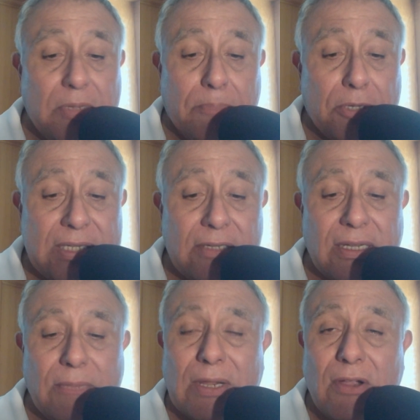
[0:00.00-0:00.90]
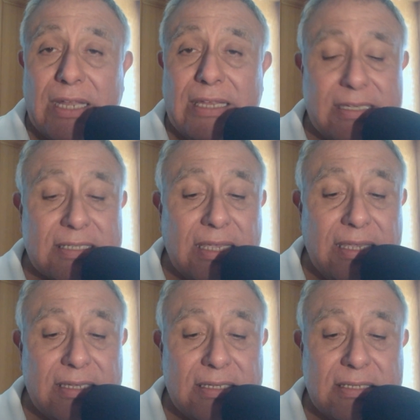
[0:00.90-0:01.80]
particularly regarding his
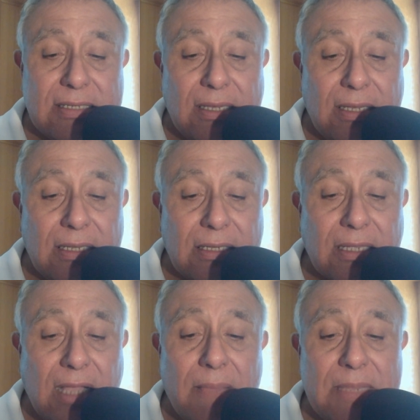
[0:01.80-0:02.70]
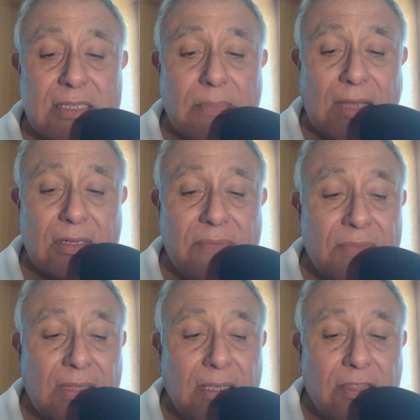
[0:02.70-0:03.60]
comments about
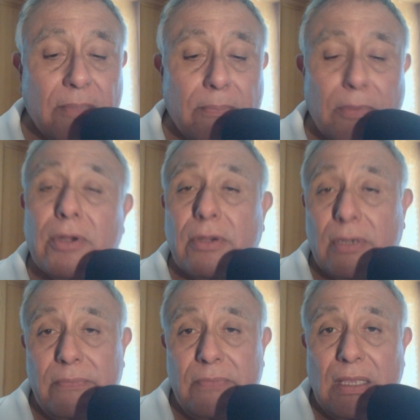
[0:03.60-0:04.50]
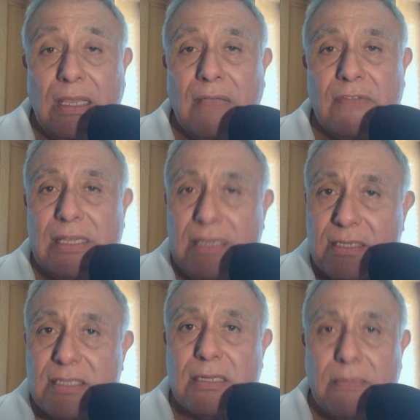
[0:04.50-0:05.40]
the murder of an
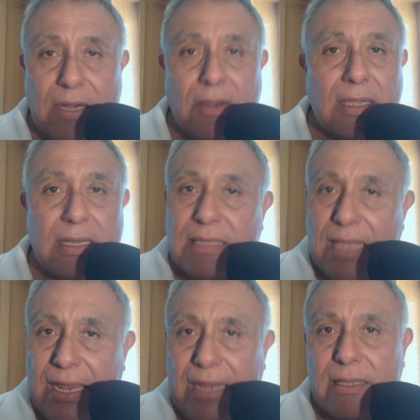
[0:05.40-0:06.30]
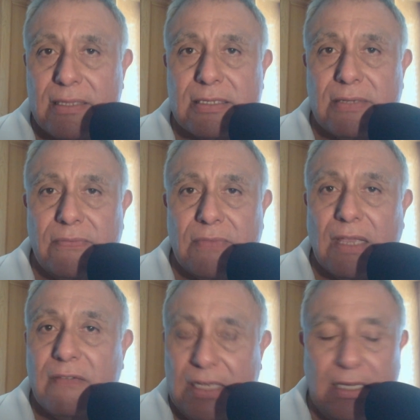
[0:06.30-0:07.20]
innocent American at the hands
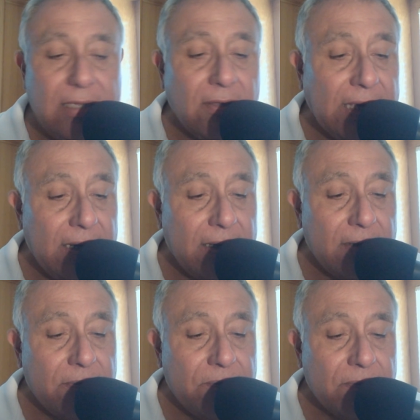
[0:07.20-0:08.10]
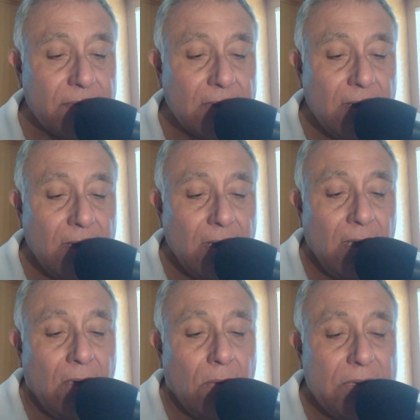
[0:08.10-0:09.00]
of an illegal alien.
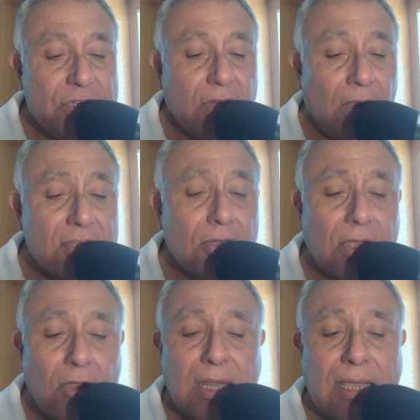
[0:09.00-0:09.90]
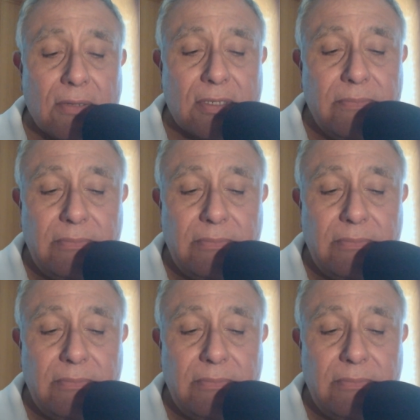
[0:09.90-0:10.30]
We should also call out,